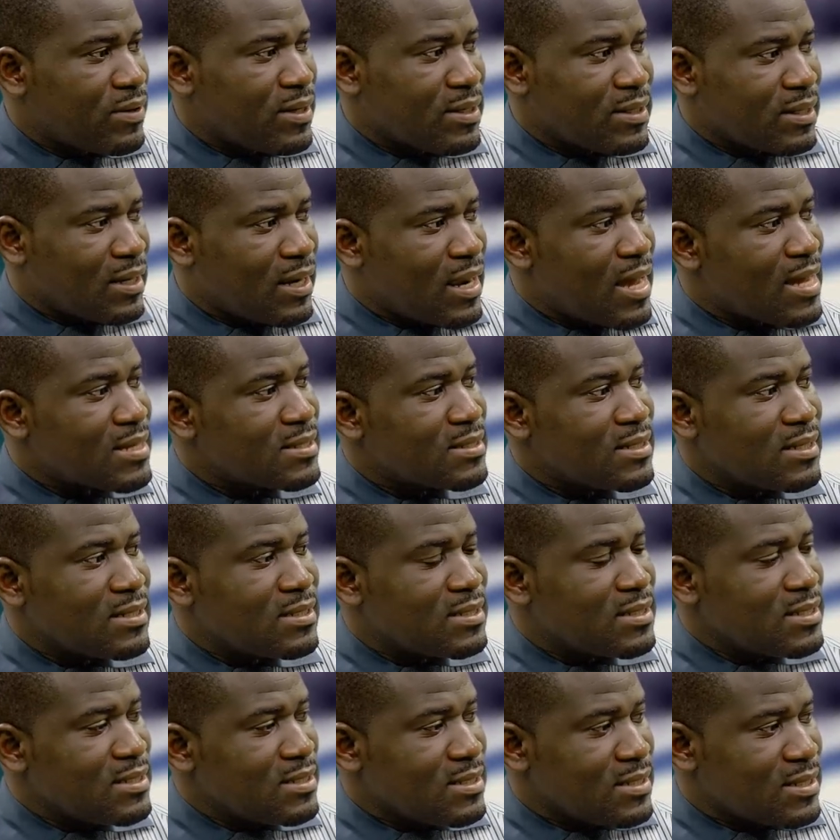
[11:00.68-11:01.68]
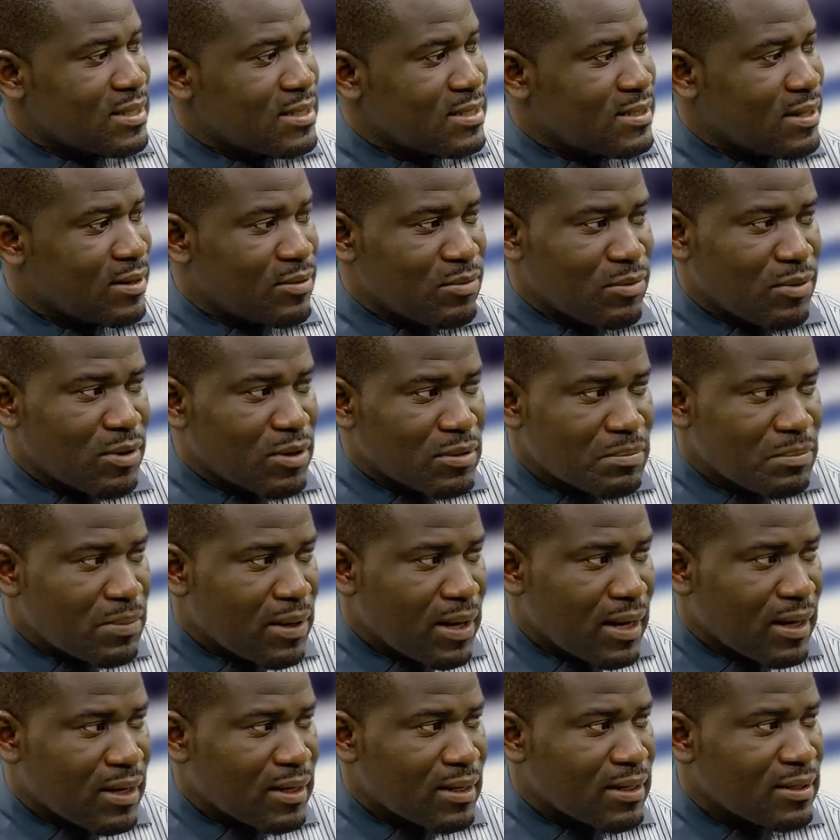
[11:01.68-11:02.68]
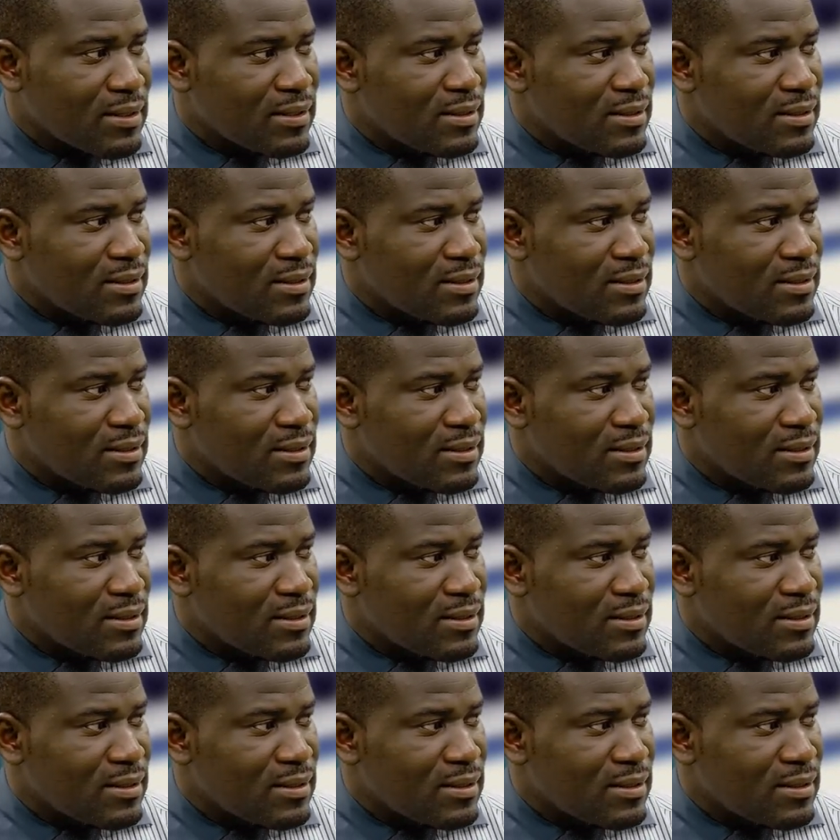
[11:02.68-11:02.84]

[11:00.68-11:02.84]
in the last 80 years and World Bank?